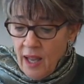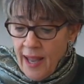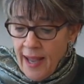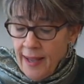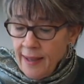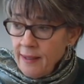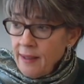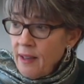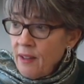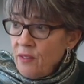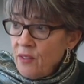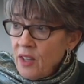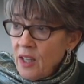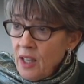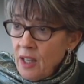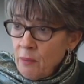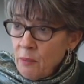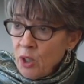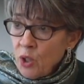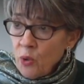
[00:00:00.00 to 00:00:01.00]
And
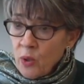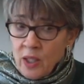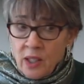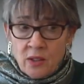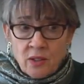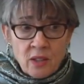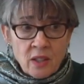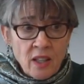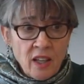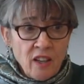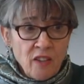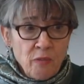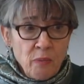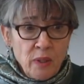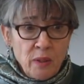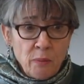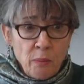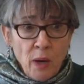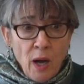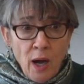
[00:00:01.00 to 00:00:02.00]
immigrants have
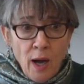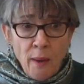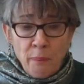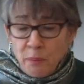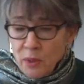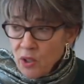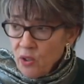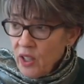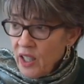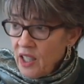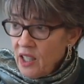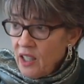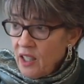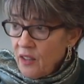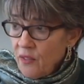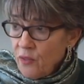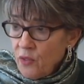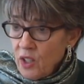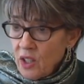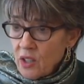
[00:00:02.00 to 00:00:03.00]
been
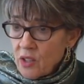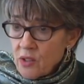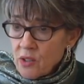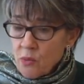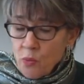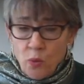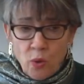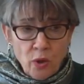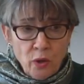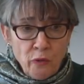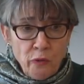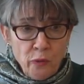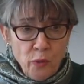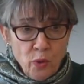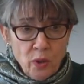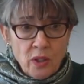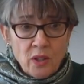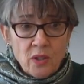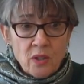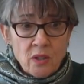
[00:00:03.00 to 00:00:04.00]
populating this
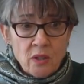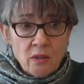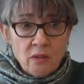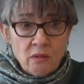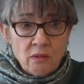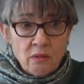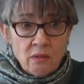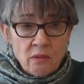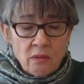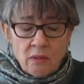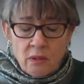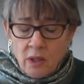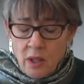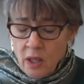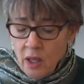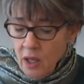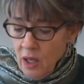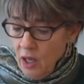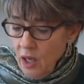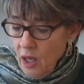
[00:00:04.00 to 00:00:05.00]
workforce.
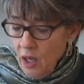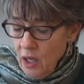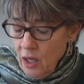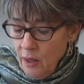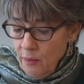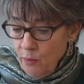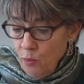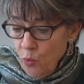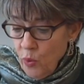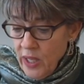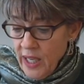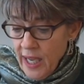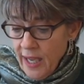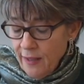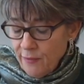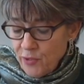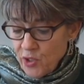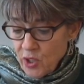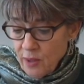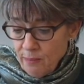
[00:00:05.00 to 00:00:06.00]
We
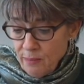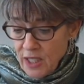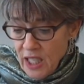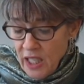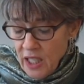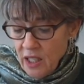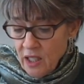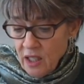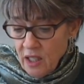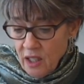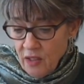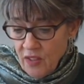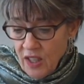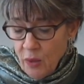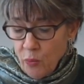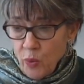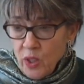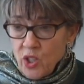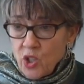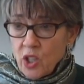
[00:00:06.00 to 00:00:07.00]
have some data
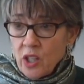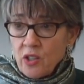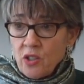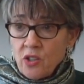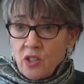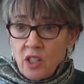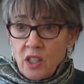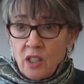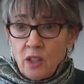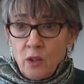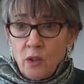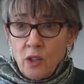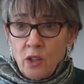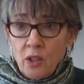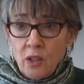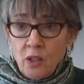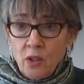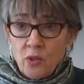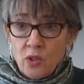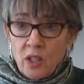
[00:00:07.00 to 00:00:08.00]
that we just did
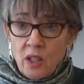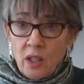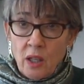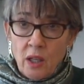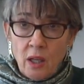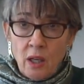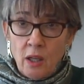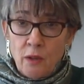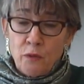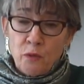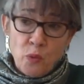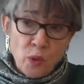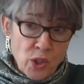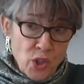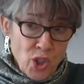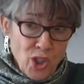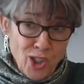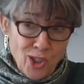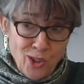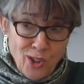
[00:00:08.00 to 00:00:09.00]
using,
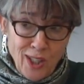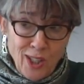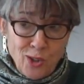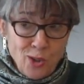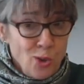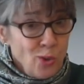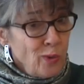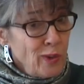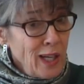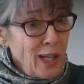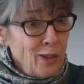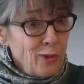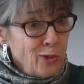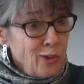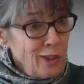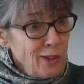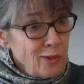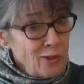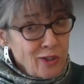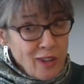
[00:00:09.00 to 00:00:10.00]
unfortunately,
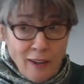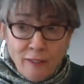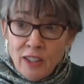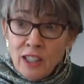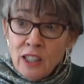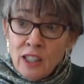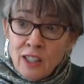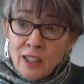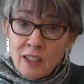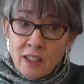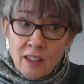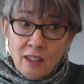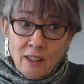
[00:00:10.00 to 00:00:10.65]
2007